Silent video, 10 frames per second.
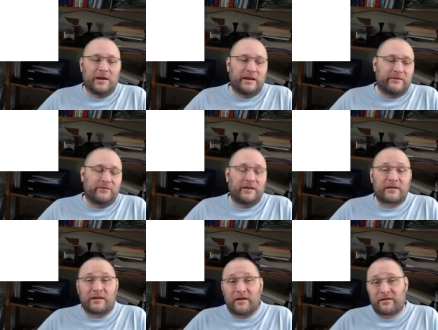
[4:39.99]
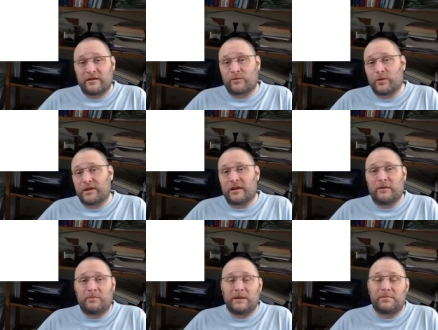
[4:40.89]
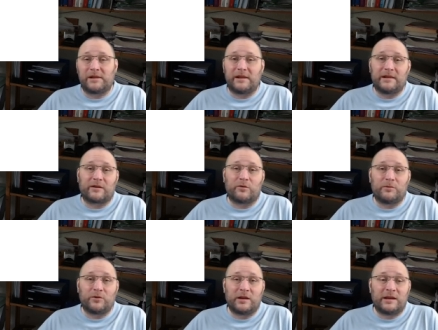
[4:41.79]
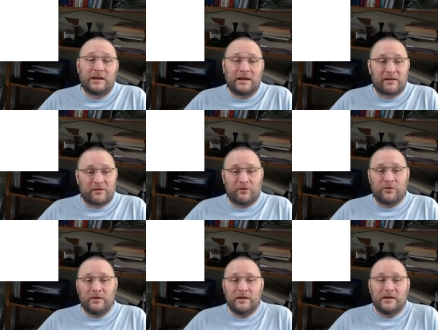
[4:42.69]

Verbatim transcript: i even discussed it with other people in the community and so